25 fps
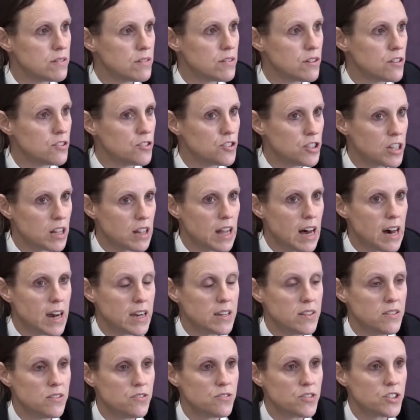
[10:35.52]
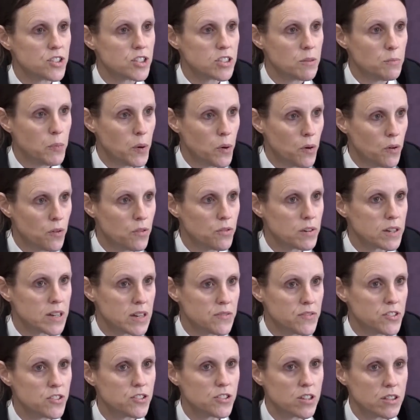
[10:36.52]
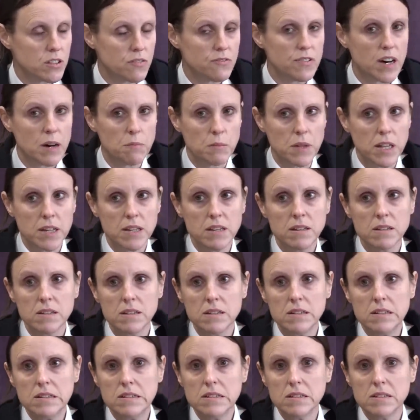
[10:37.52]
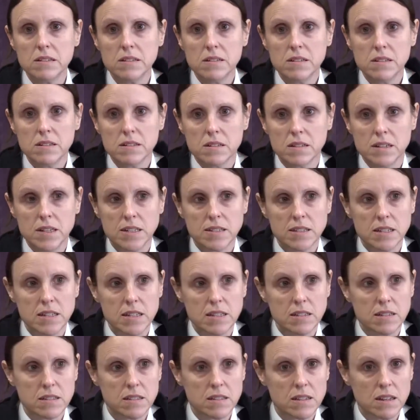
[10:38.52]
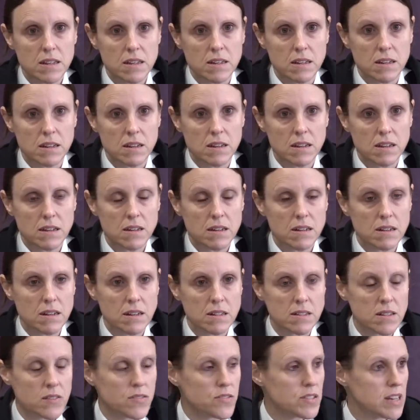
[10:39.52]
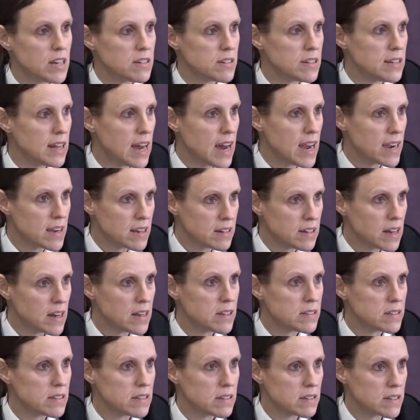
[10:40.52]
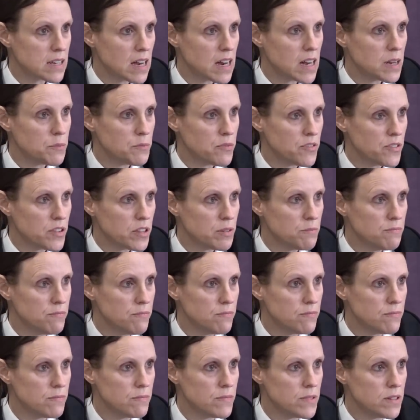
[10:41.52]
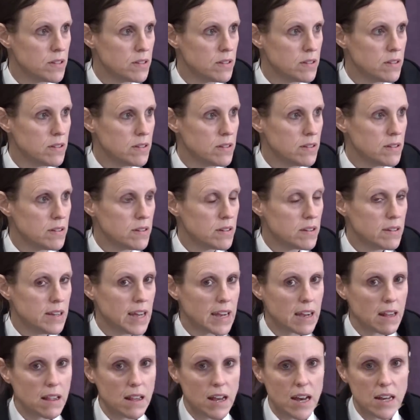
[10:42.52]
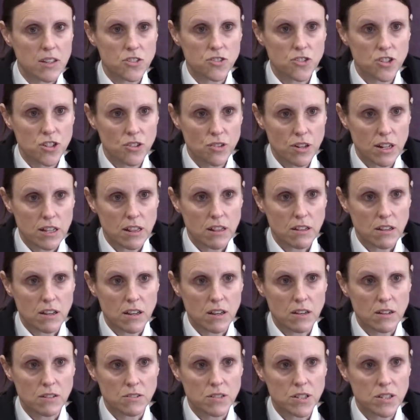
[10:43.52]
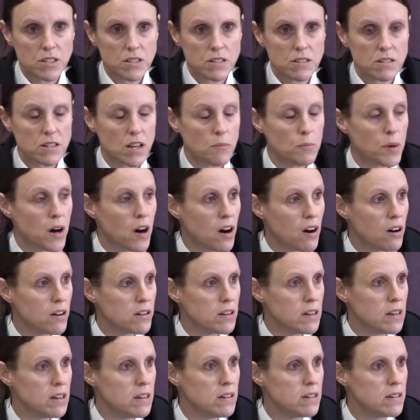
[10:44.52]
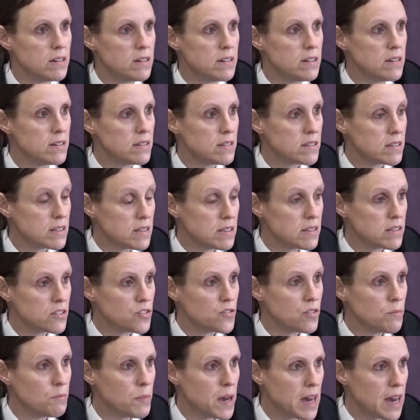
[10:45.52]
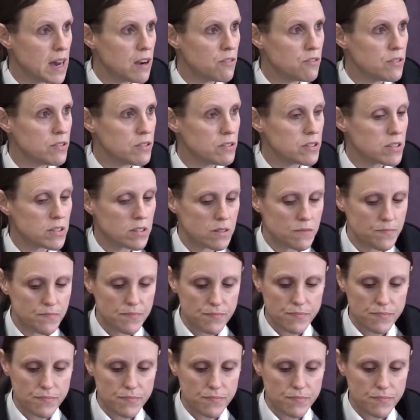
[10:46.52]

underline the support given to the family. It is, as I've said, an agonising time for them. Nicola has two little girls, a partner, sister and parents,